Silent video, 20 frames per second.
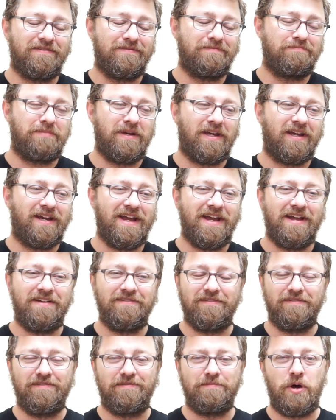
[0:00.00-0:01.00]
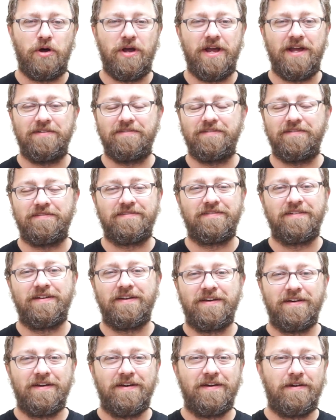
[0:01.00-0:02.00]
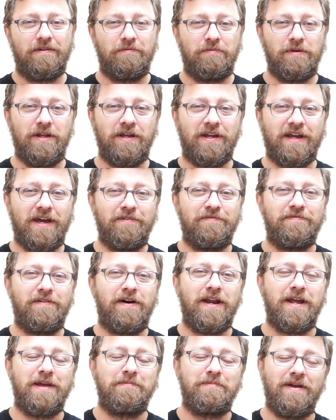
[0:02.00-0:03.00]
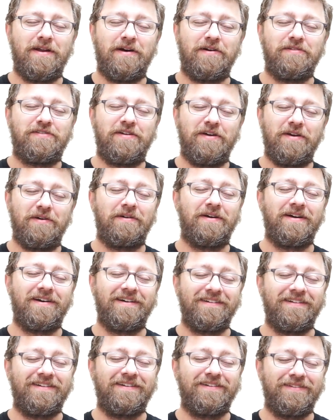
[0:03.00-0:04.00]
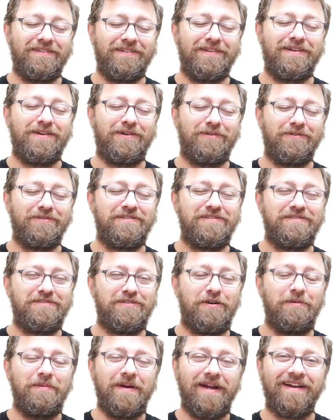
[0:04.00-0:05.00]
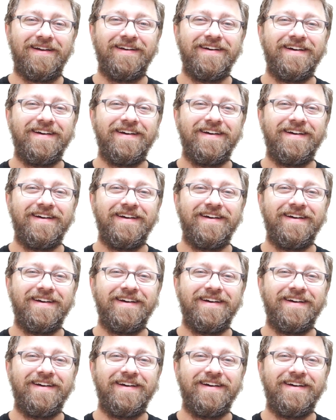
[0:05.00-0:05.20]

and big hands and small hands. It's really kind of funny, but also a little disturbing.